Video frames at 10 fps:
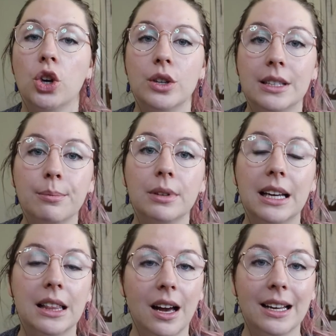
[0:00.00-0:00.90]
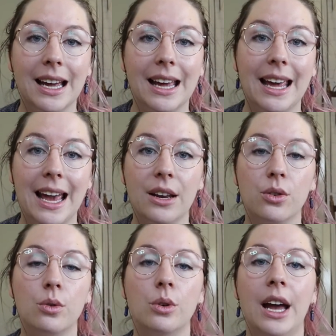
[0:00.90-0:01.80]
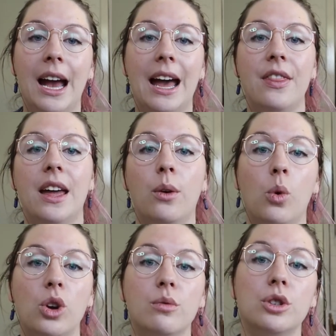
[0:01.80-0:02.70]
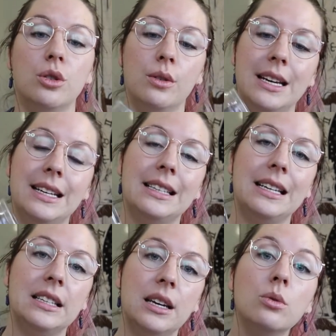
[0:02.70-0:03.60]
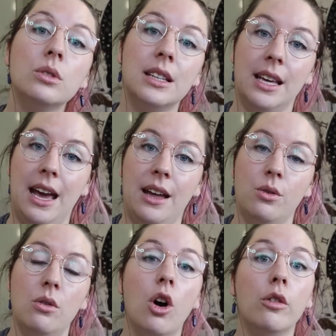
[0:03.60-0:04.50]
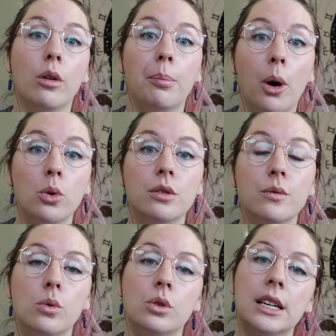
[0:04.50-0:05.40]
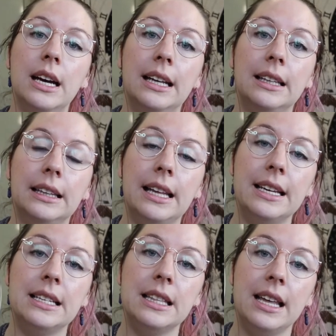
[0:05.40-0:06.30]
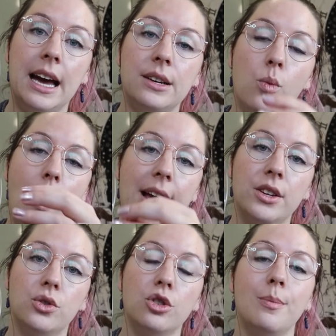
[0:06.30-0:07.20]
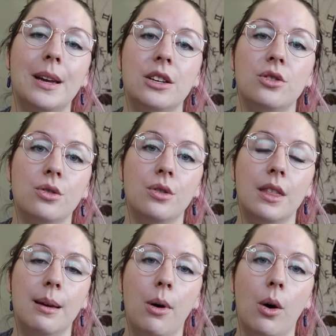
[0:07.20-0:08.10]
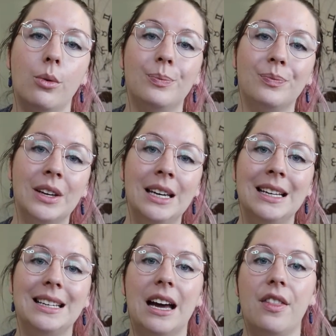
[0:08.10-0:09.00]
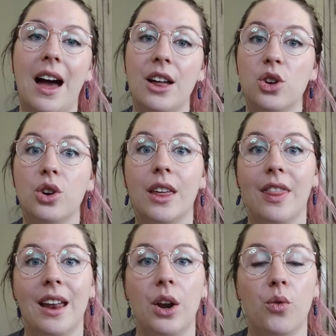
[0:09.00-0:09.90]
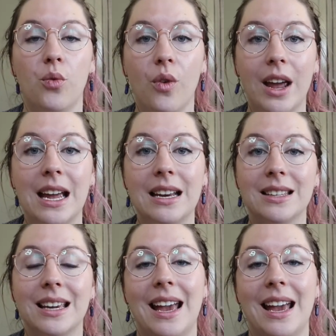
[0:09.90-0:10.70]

You simply light a candle and then what you would do is tilt the candle over a bowl of water and let that wax drip into the bowl. Now that you can then read the